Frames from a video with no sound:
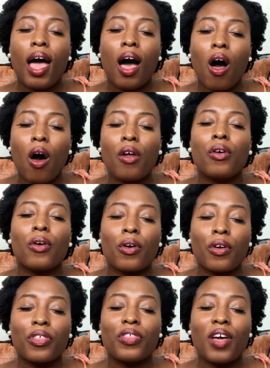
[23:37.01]
on
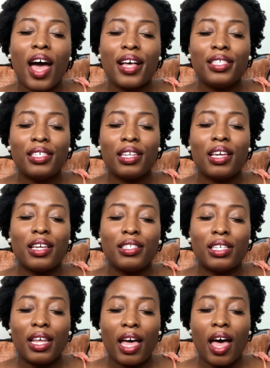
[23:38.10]
earth as it is
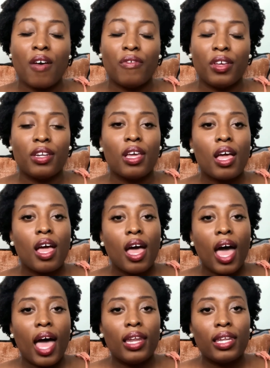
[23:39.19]
in heaven,
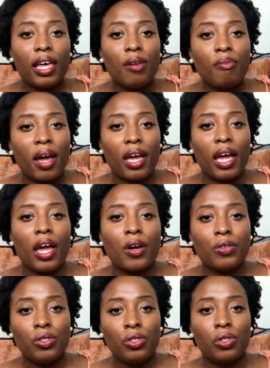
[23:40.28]
and let my hair
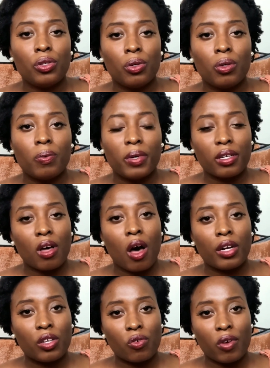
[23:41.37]
do what God
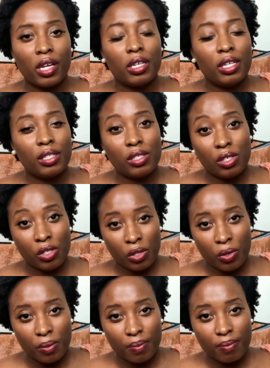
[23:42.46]
created it to do?